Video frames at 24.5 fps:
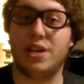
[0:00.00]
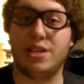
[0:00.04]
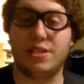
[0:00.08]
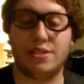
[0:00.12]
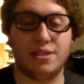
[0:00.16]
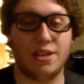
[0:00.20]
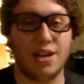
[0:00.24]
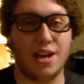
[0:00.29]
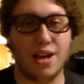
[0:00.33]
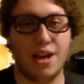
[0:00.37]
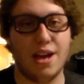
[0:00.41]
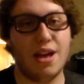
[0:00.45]
And
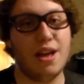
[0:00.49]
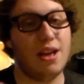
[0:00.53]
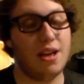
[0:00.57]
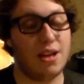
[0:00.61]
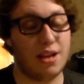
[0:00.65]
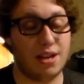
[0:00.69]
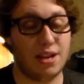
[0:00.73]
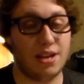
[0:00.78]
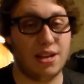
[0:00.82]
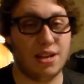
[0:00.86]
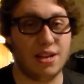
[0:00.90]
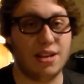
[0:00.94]

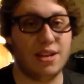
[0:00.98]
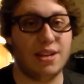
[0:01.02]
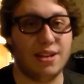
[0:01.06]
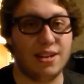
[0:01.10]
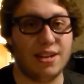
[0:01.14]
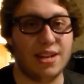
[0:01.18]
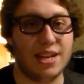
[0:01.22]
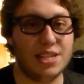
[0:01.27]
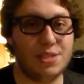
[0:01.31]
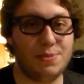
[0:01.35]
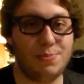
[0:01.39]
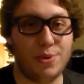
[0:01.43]

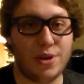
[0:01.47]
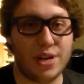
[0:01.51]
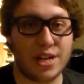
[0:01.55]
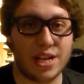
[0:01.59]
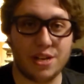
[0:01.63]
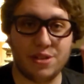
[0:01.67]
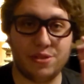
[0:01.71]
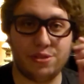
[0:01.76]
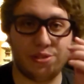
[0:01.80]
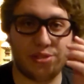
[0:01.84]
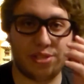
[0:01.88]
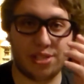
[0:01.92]
it's
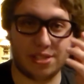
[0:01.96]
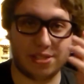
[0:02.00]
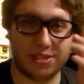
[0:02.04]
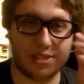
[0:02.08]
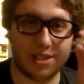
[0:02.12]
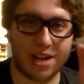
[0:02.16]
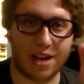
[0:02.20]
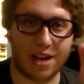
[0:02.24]
pretty interesting